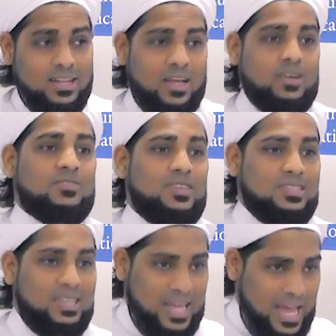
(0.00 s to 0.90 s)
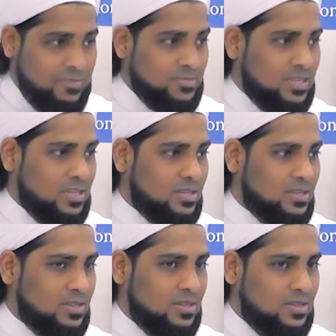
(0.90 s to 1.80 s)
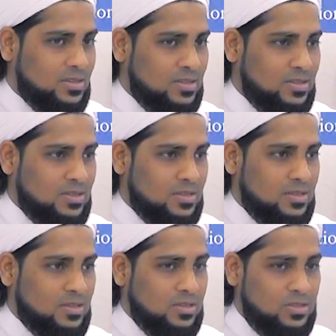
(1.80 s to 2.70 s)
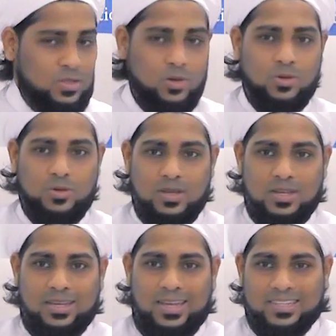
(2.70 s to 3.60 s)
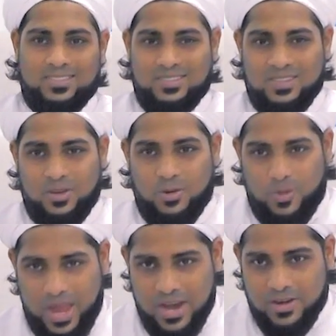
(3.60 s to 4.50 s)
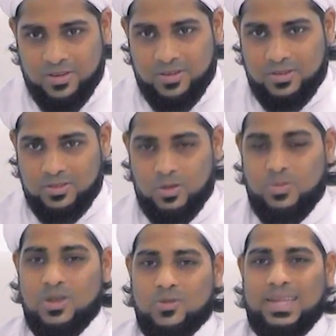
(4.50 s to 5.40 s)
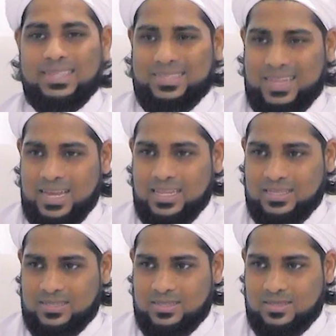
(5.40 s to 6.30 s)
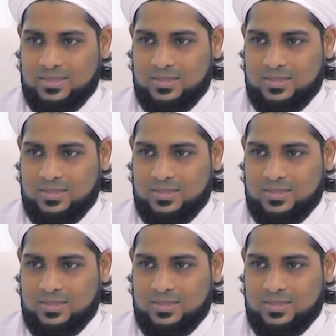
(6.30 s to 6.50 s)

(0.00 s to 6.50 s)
a lot of things that I have said. So it's rare to regret silence.